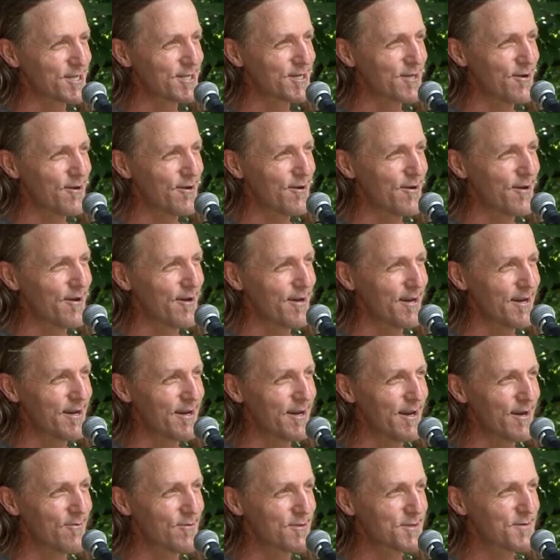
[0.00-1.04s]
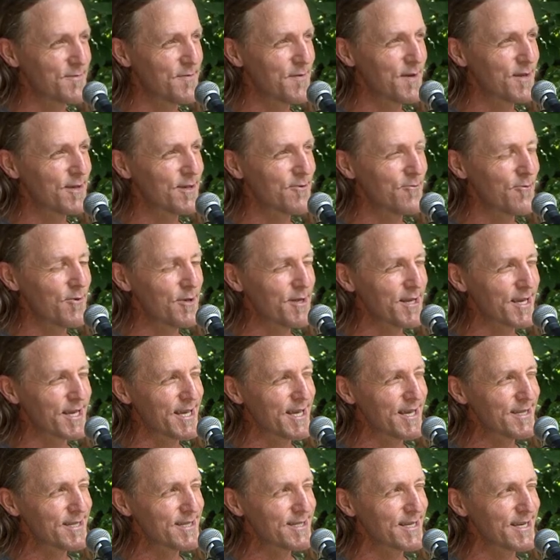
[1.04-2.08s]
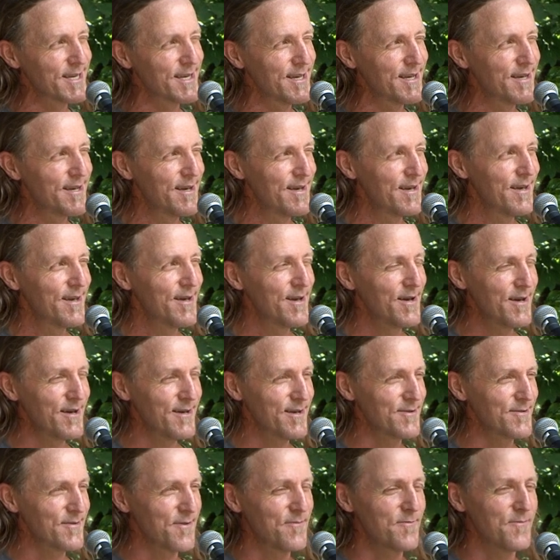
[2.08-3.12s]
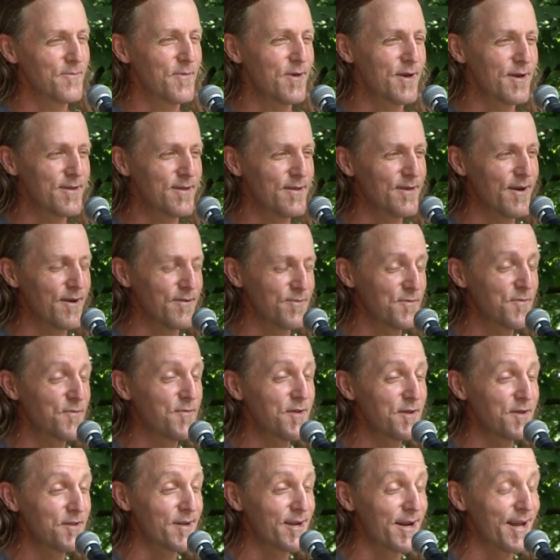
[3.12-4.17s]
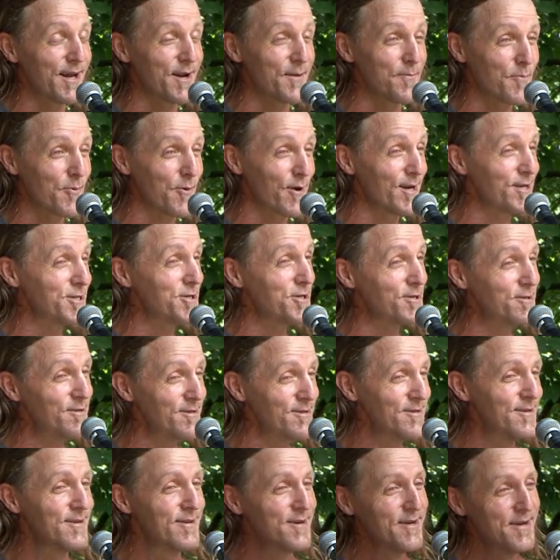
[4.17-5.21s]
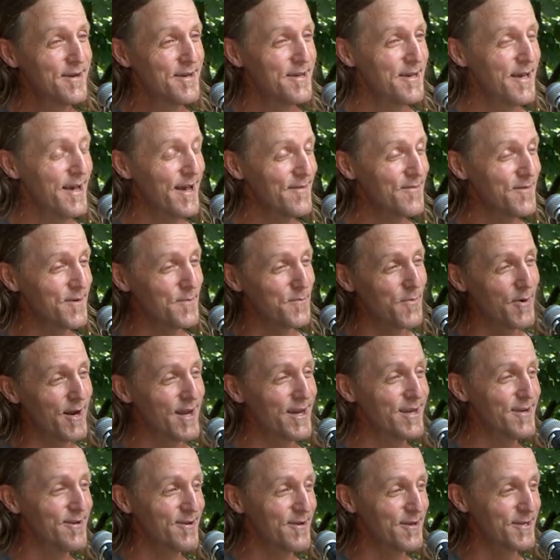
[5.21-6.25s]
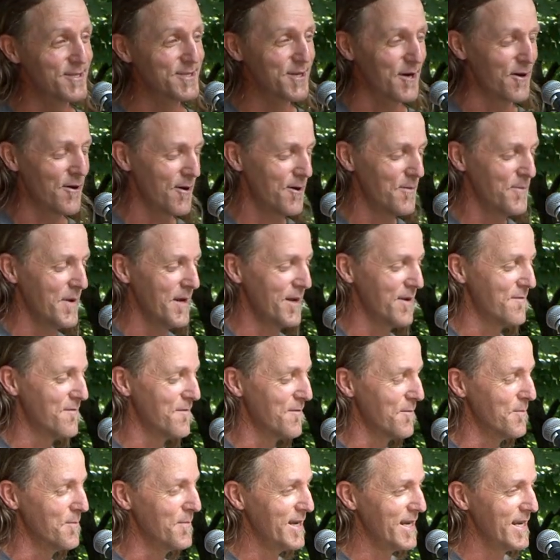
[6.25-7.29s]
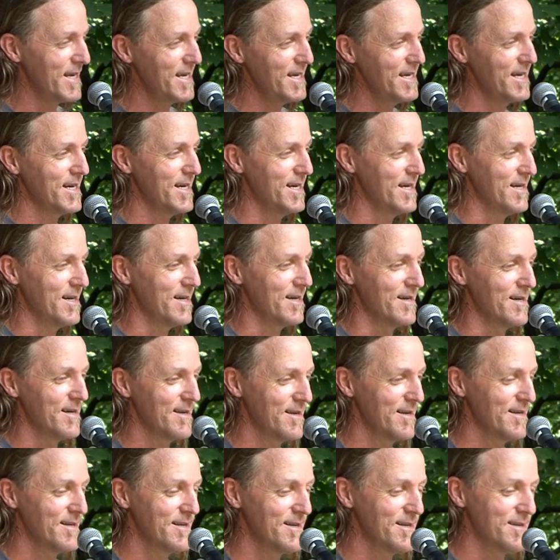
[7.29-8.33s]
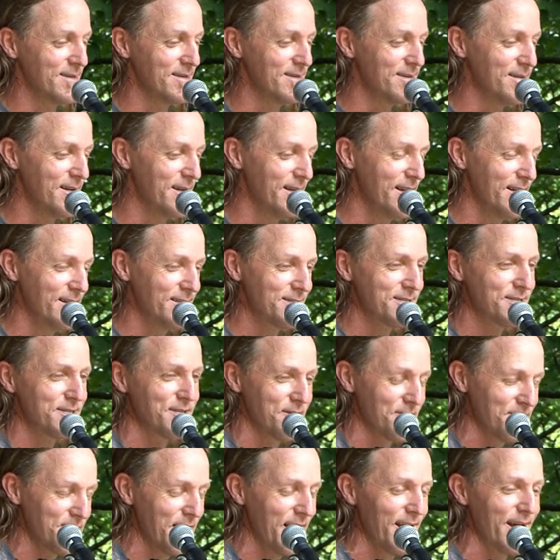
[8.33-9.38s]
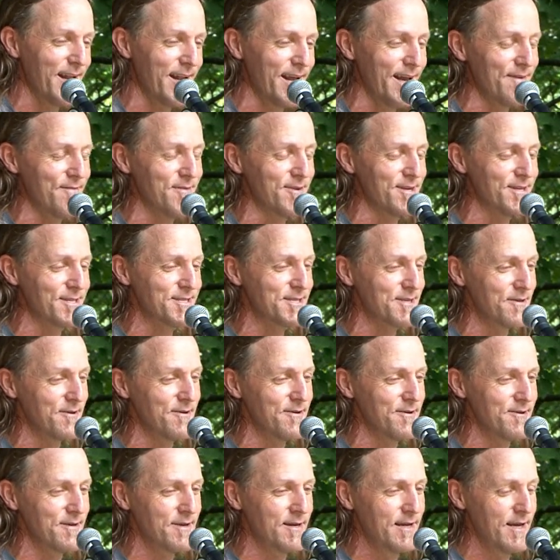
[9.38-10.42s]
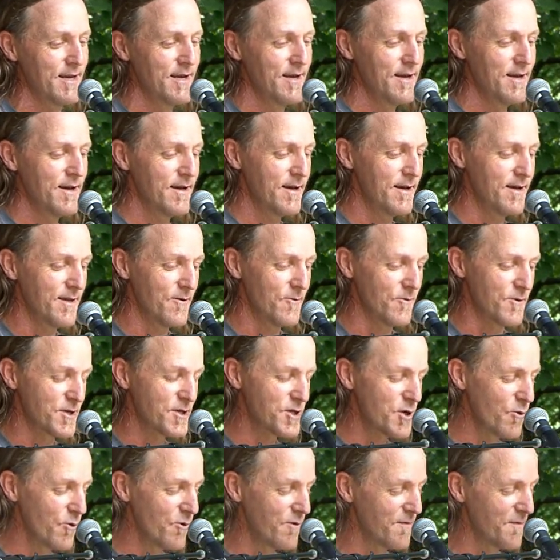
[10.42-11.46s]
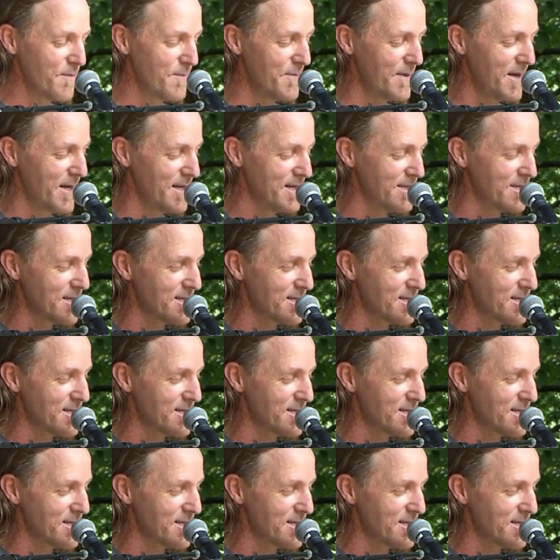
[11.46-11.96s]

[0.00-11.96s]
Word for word: a song on it. And I was feeling really guilty. Uh, I was feeling a lot of pressure having a brand new guitar made for me uh, and still not having a song. Uh, there were two of them made